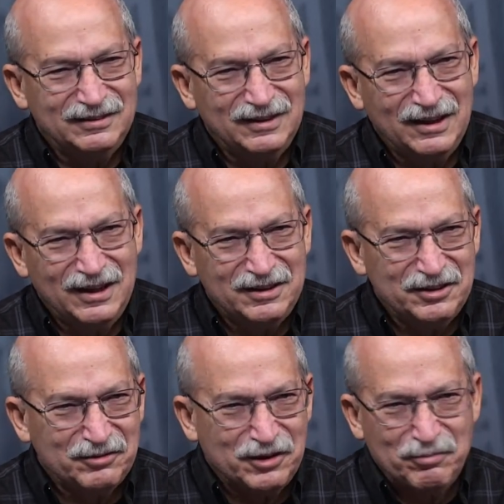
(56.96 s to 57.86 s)
that I
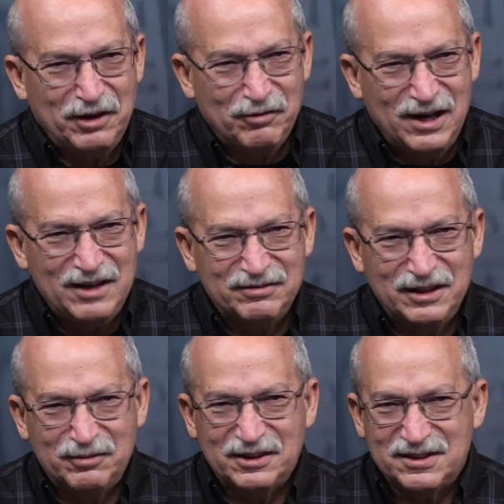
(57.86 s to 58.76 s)
took with my wife,
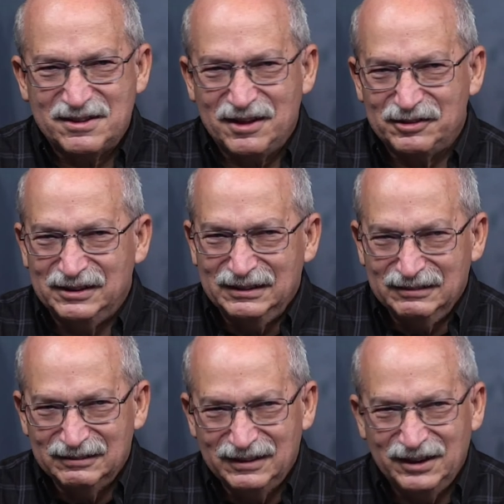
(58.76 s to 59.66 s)
Deborah Stout,
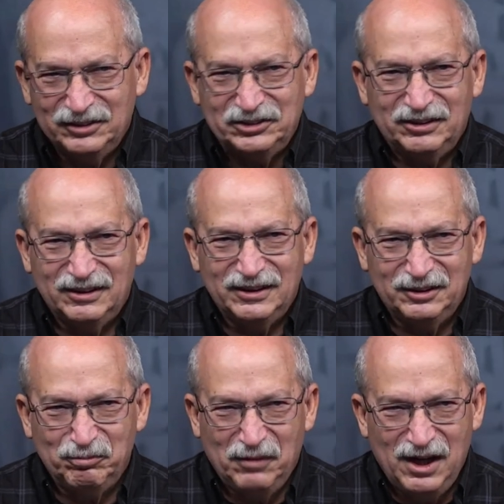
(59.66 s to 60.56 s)
and Shirley
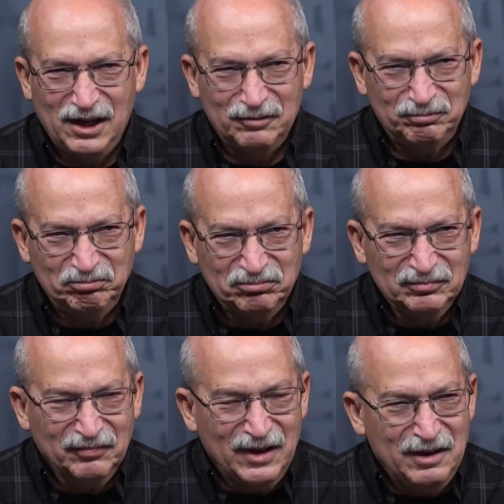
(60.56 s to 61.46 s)
and Bob.
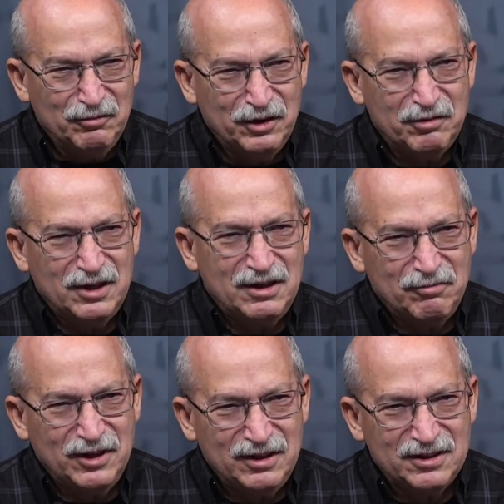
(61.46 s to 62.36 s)
We were
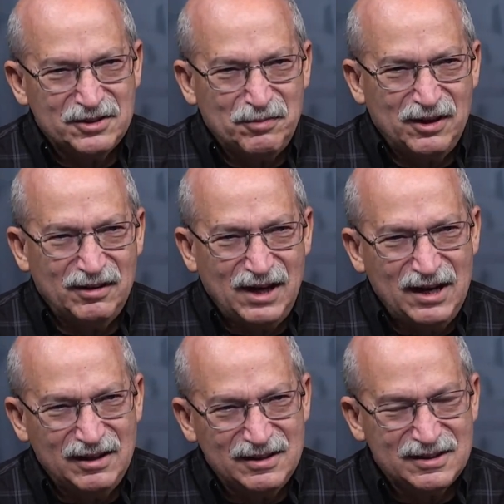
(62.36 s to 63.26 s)
on one of the smaller
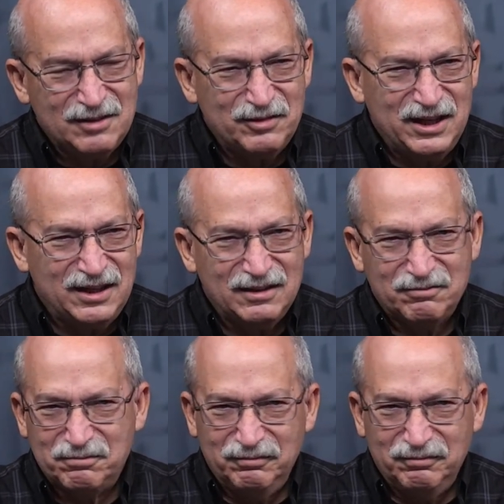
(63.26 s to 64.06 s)
islands and we had a